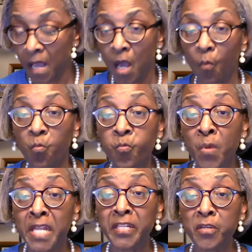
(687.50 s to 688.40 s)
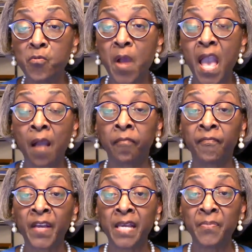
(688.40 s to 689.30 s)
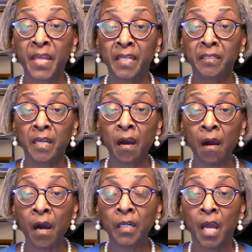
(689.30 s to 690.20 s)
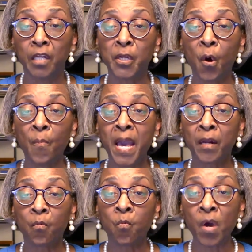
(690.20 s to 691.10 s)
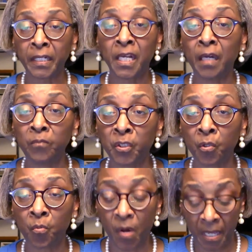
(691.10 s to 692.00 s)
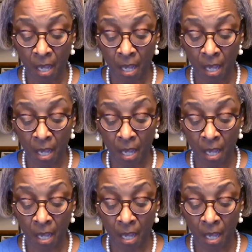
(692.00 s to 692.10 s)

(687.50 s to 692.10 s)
When you have faith in God, no matter what comes your way,